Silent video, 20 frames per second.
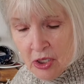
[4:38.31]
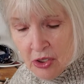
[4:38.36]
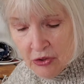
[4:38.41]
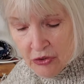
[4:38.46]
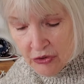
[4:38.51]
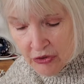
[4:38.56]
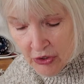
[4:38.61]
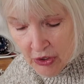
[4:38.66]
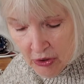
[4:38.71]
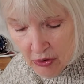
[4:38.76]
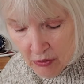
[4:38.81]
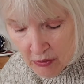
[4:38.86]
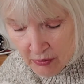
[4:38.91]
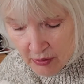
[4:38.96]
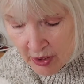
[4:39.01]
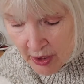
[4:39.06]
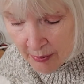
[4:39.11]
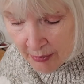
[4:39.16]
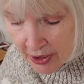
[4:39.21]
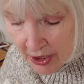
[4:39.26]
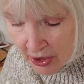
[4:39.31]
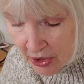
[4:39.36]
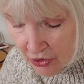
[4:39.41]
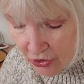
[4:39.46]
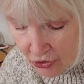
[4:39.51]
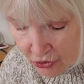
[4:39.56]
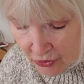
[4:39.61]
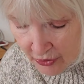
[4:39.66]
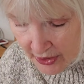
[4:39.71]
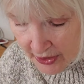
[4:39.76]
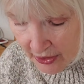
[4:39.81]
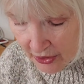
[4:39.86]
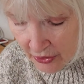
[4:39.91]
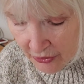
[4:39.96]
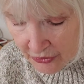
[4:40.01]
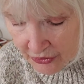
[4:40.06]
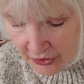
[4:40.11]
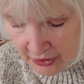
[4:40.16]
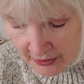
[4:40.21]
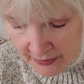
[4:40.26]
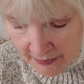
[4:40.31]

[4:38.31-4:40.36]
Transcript: So I'm going to enjoy those.